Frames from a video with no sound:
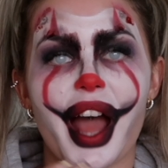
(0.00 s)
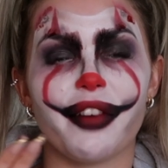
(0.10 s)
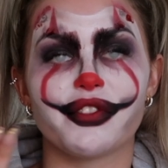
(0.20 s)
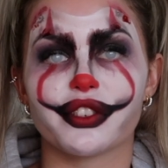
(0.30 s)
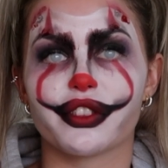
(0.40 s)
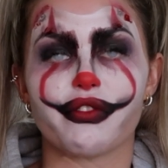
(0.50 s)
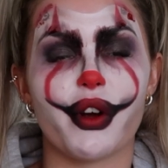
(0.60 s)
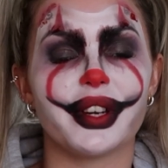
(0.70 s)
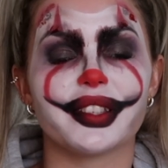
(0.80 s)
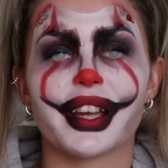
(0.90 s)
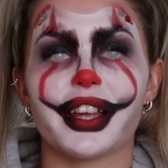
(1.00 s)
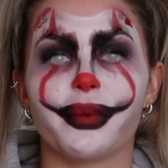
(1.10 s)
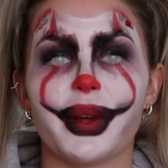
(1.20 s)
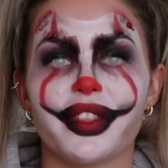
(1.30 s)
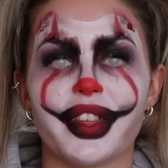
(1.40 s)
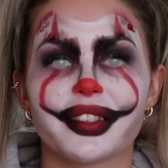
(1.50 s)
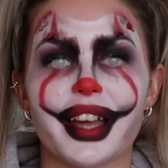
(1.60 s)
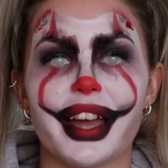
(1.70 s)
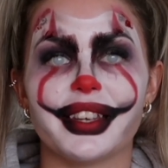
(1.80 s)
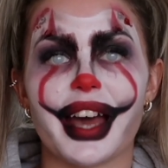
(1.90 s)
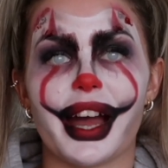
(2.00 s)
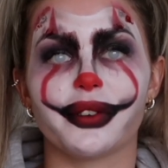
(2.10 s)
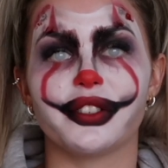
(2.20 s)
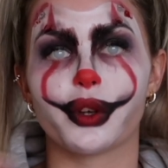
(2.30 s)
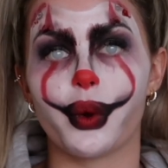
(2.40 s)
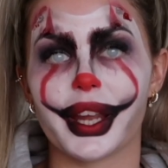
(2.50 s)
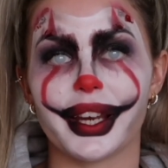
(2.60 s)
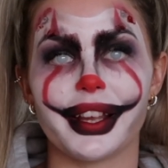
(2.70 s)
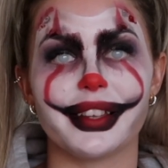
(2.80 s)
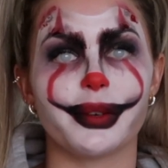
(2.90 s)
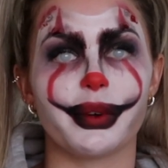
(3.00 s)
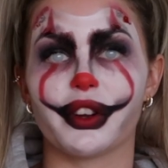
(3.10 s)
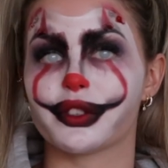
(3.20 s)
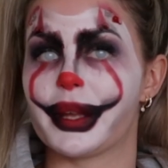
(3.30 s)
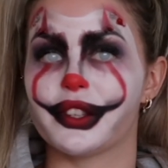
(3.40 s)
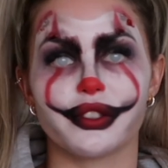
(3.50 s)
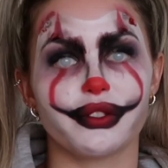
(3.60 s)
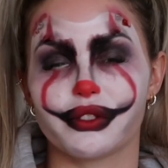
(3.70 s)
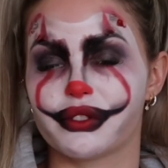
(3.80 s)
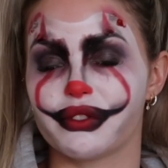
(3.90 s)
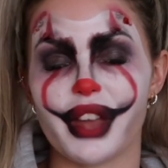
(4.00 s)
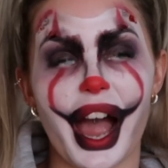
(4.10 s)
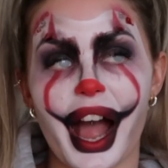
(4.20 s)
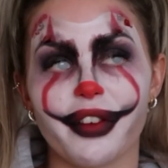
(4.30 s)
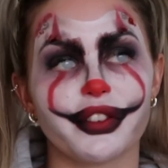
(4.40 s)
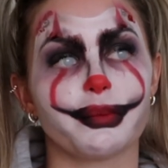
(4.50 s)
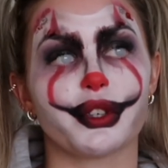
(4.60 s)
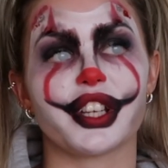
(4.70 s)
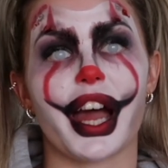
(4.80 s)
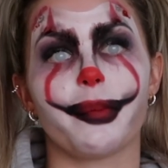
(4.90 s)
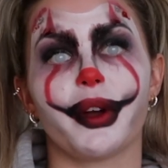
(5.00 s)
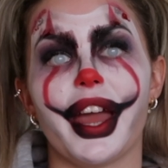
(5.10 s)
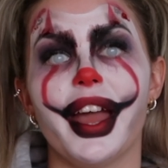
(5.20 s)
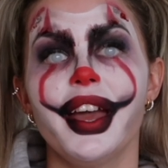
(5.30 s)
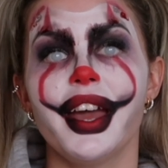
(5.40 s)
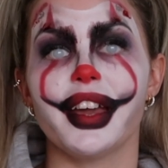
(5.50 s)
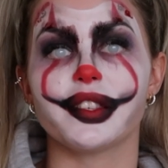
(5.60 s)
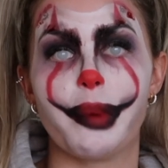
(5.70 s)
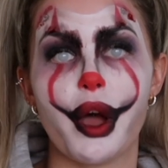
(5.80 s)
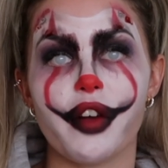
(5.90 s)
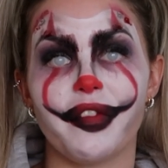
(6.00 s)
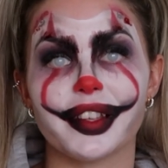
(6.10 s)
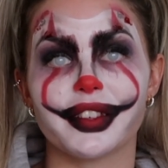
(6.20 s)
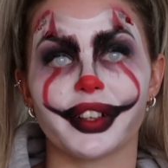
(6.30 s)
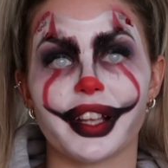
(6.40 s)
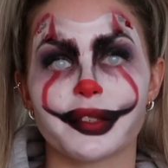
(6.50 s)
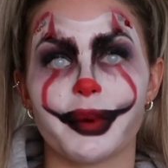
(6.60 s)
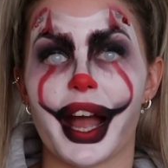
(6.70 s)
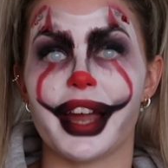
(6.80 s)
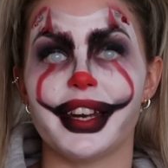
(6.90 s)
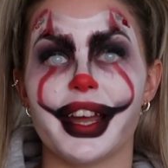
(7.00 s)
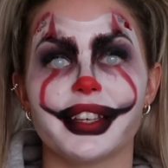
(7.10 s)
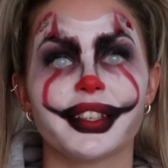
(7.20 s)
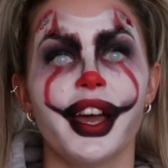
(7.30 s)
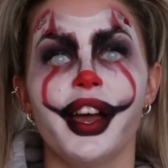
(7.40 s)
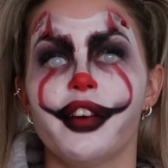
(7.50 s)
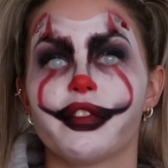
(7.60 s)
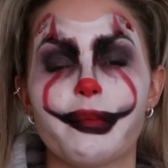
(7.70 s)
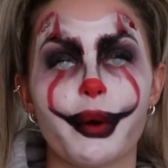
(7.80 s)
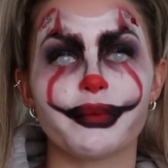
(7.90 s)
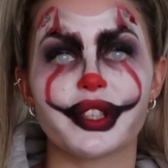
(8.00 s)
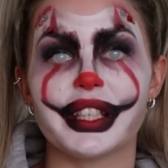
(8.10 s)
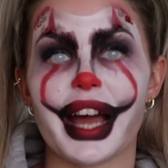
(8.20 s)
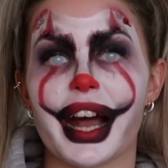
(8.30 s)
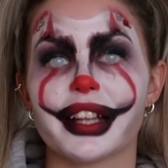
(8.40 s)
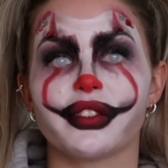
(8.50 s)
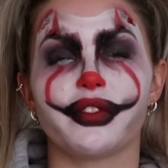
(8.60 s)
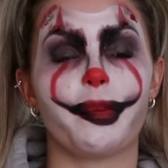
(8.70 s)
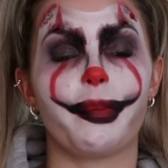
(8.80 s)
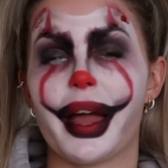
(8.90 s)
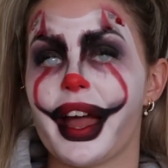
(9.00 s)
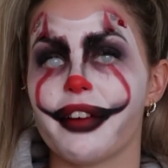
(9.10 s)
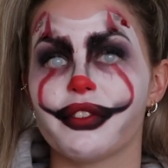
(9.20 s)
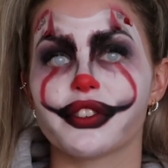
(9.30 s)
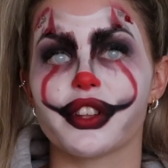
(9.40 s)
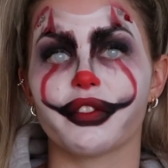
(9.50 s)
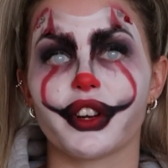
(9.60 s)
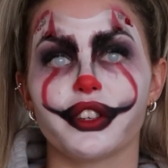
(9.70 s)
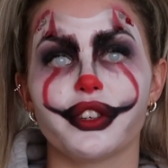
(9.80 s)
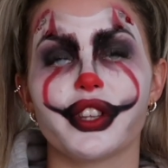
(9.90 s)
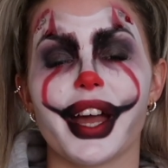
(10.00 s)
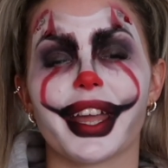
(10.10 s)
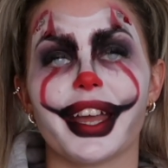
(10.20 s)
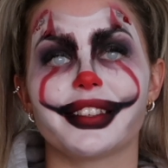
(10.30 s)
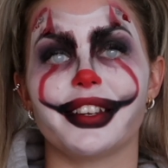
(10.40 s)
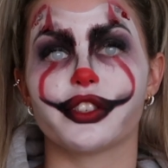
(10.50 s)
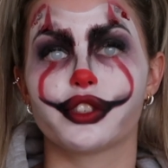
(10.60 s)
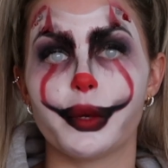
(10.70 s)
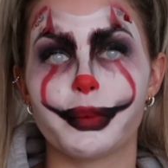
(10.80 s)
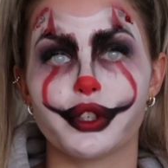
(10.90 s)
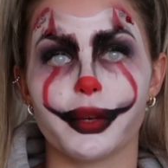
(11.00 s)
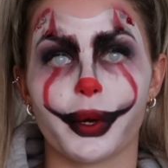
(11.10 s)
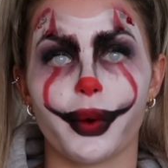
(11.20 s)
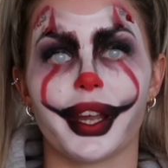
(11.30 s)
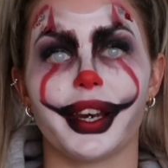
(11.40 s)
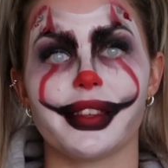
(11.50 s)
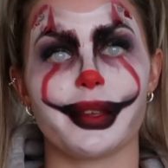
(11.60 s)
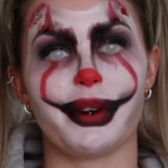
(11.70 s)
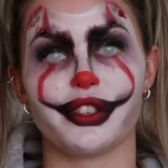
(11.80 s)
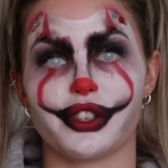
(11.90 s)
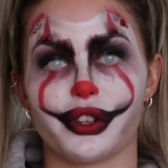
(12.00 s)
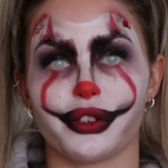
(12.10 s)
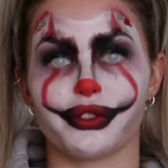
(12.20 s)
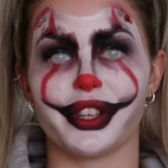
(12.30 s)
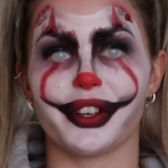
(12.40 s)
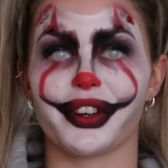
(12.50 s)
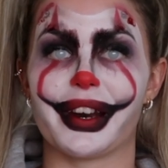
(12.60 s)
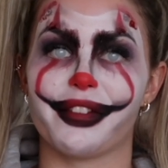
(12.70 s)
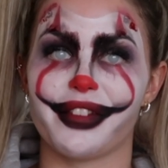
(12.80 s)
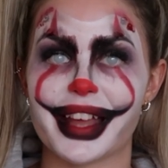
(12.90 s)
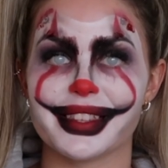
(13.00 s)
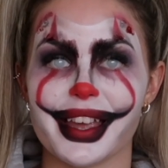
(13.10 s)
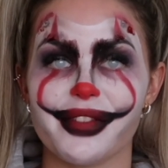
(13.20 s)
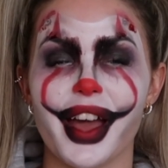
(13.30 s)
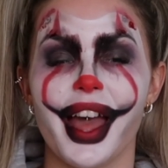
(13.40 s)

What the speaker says: I've just thrown it together with things that I had in the house. It's quick and easy. We've not spent half as much time on it. It's perfect for last minute ideas, for mums and dads, for parents that have got to do their kids. It's super quick and easy, but it still looks really good and effective.